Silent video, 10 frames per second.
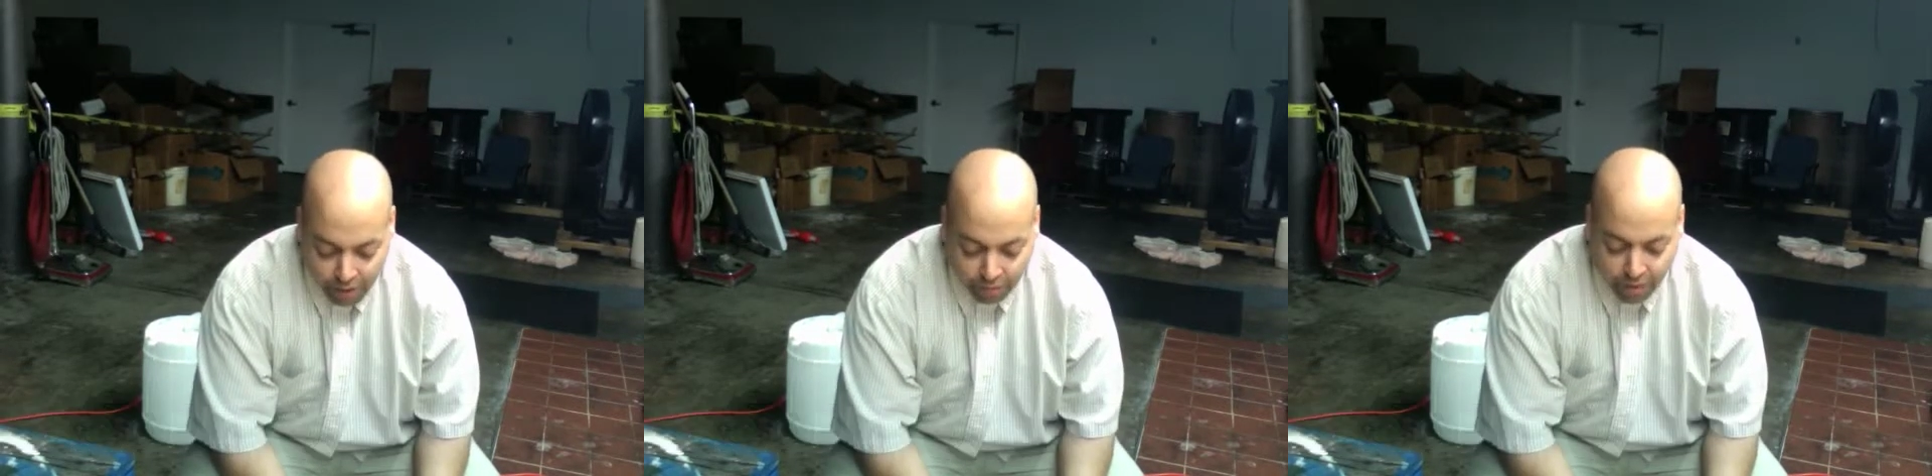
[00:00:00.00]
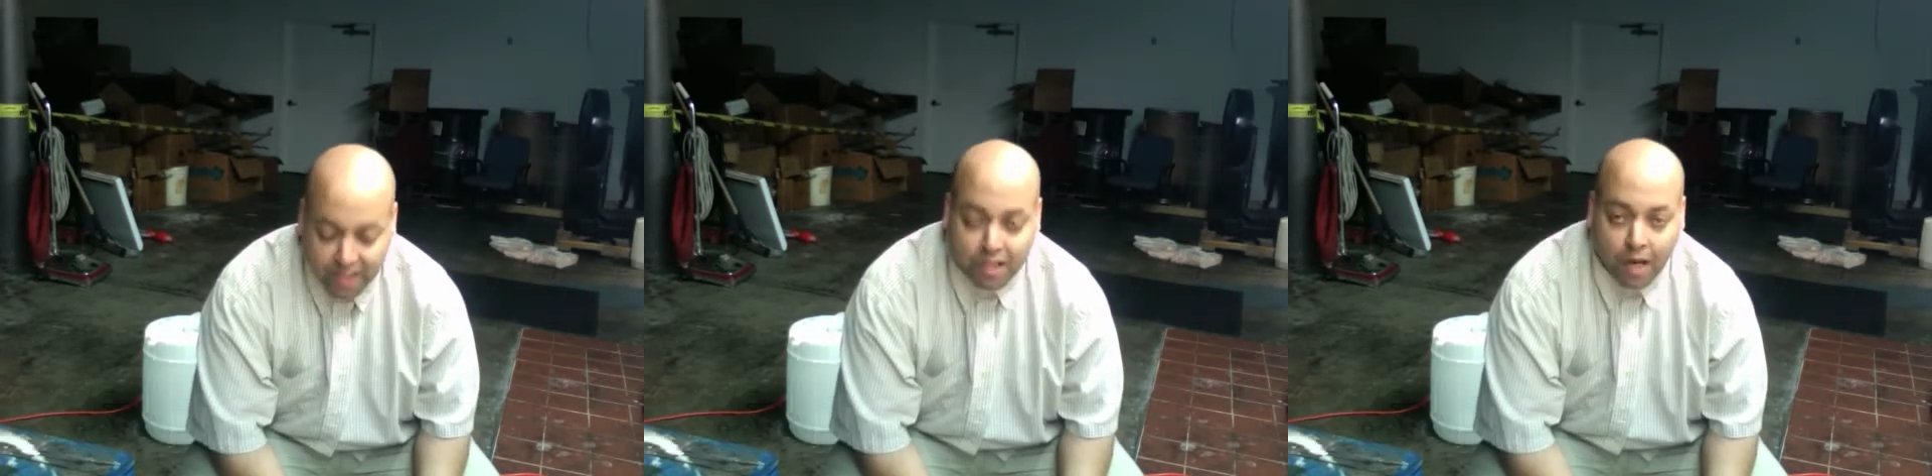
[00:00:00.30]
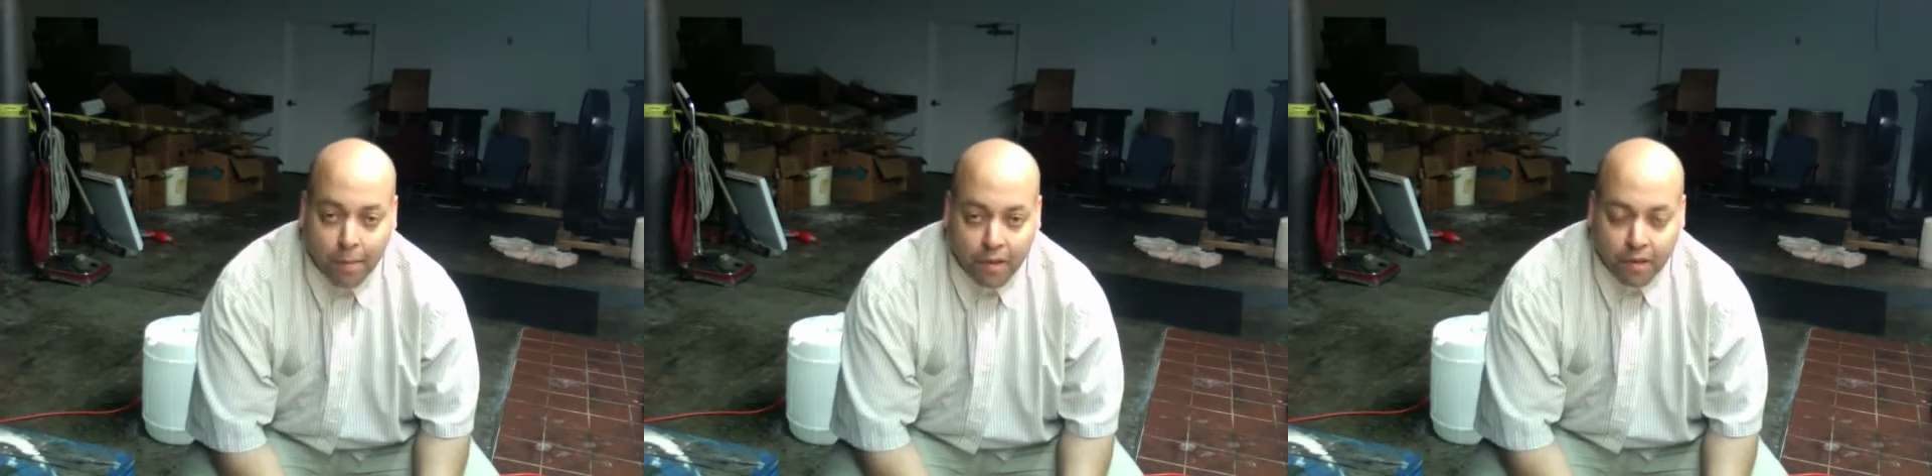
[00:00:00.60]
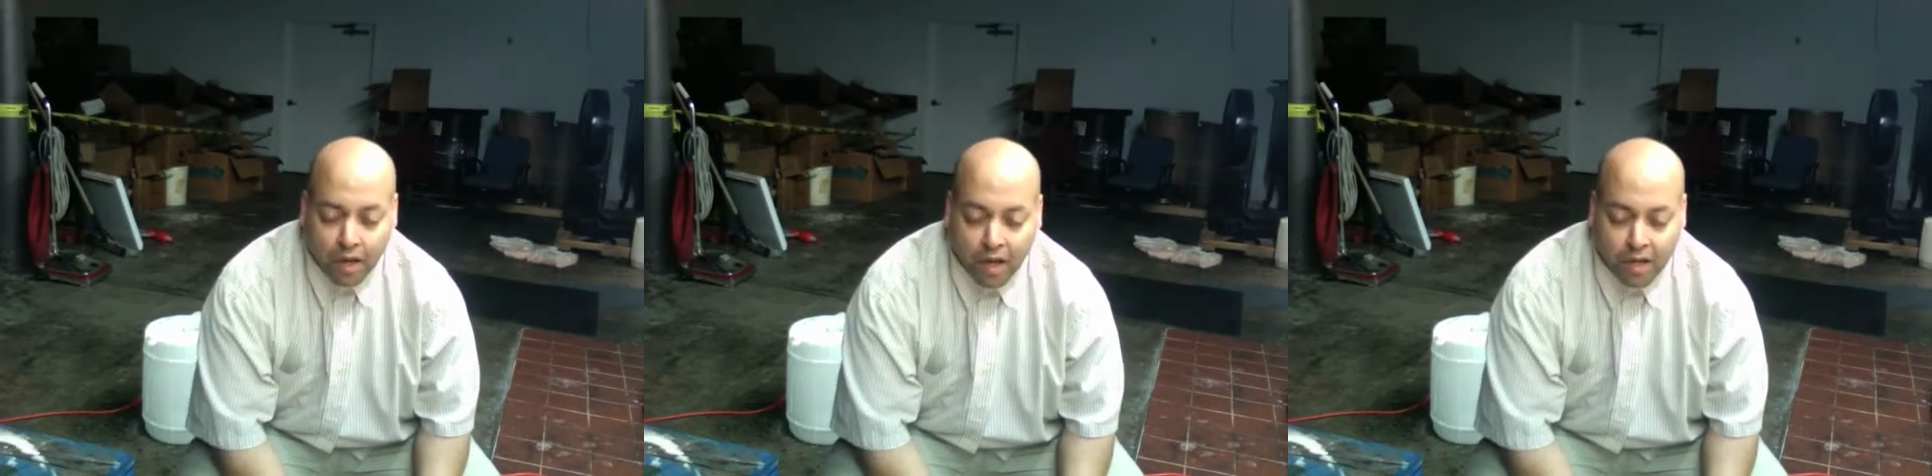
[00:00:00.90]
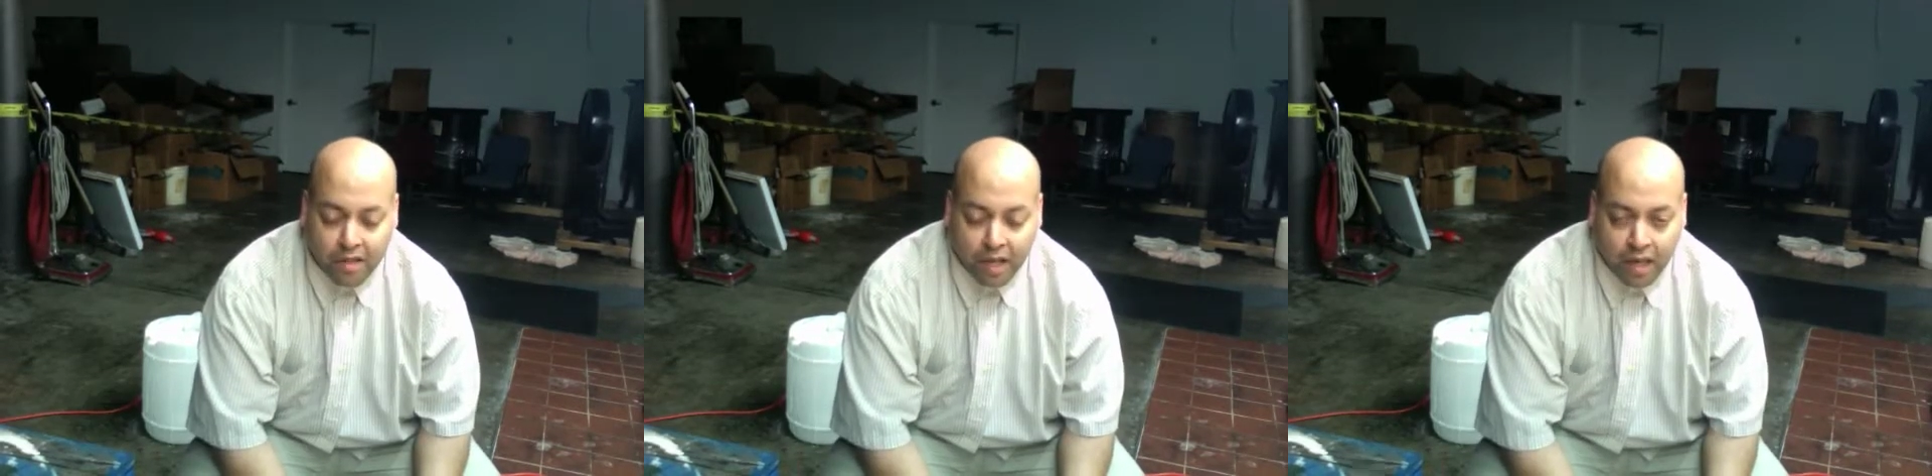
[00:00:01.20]
really stubborn uh,
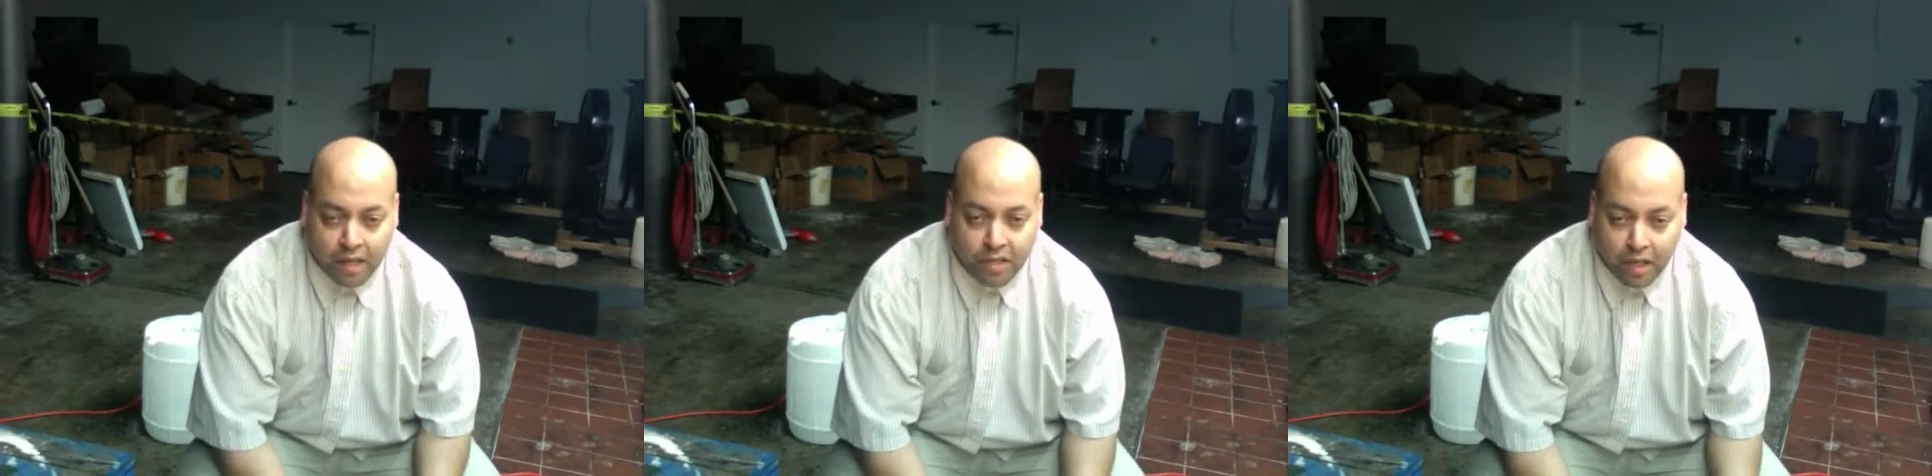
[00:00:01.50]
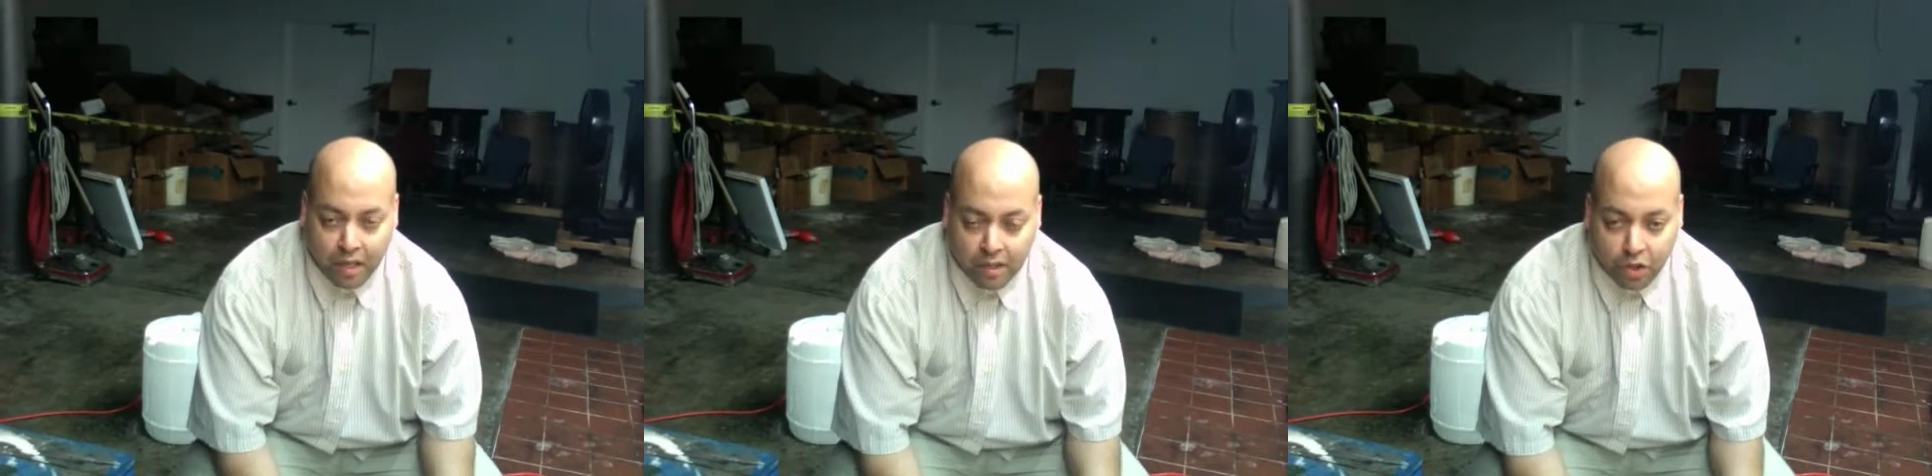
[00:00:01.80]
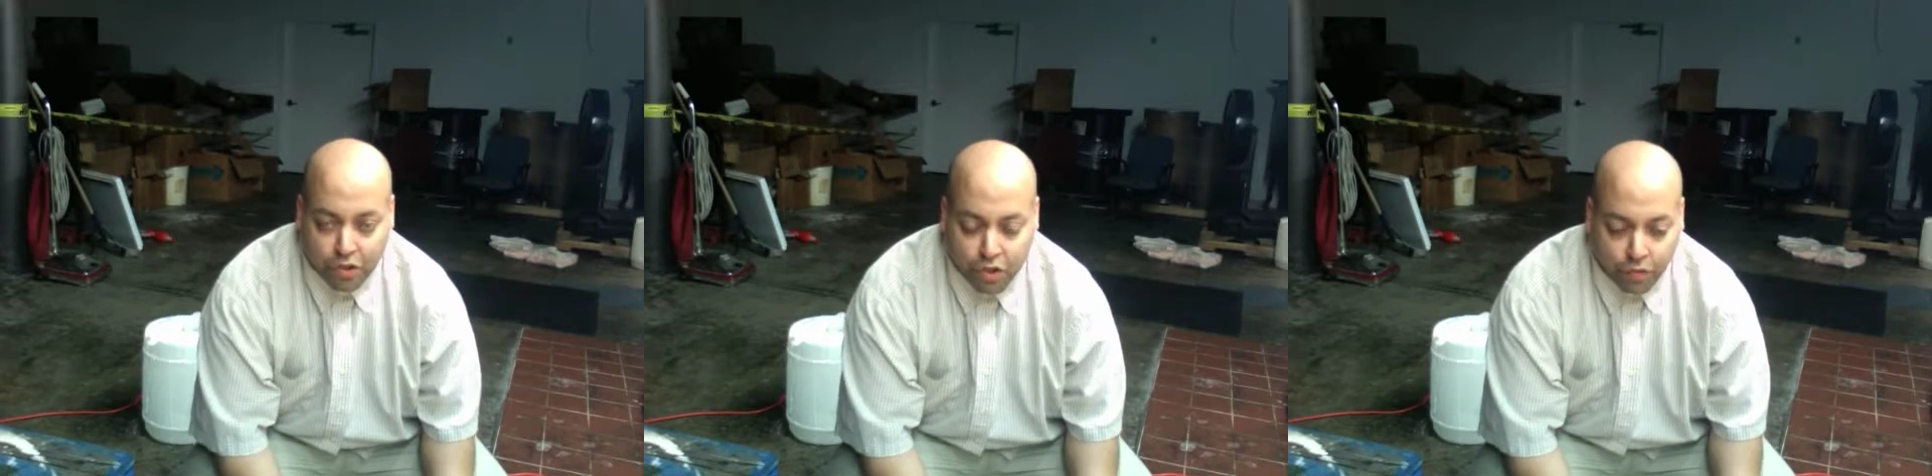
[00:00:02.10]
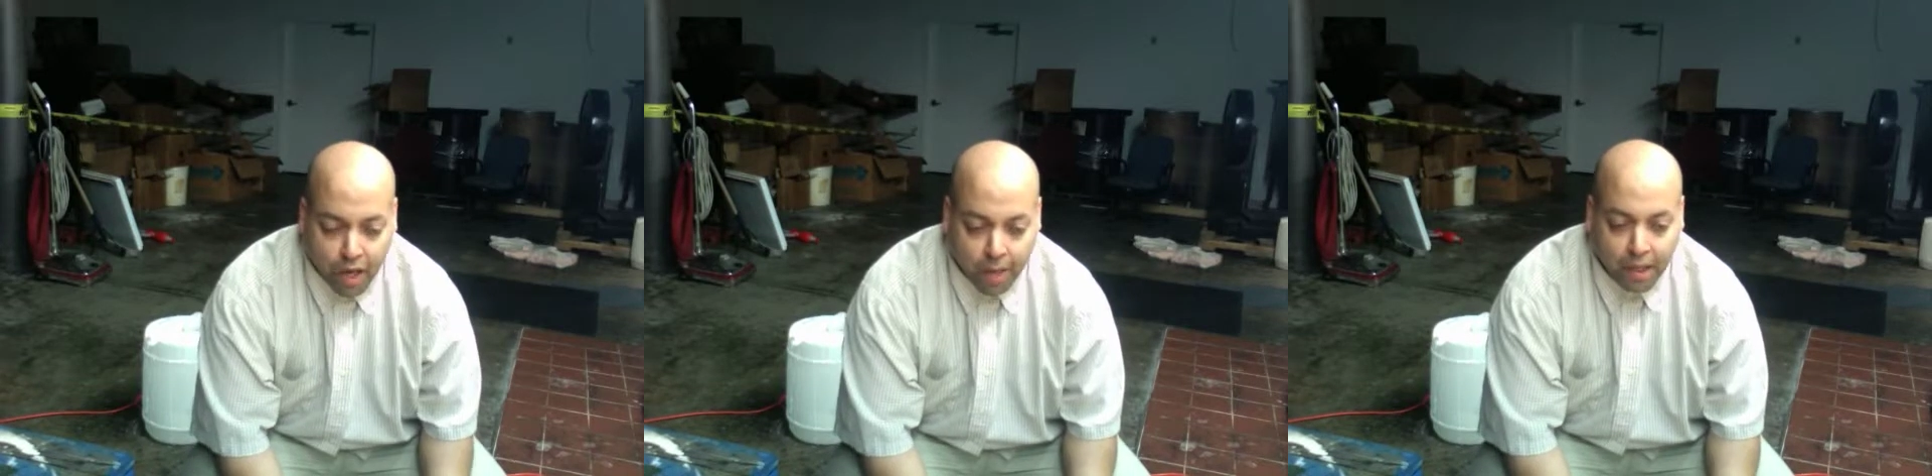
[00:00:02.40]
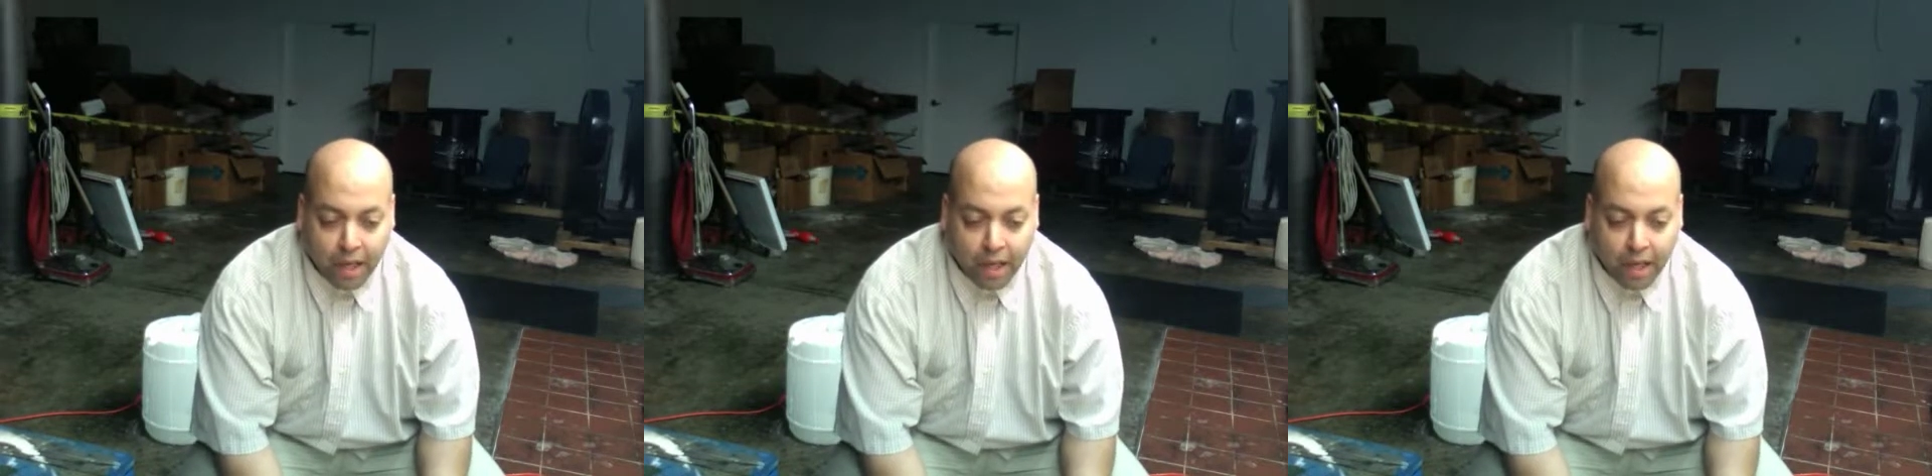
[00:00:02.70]
stains in your ceramic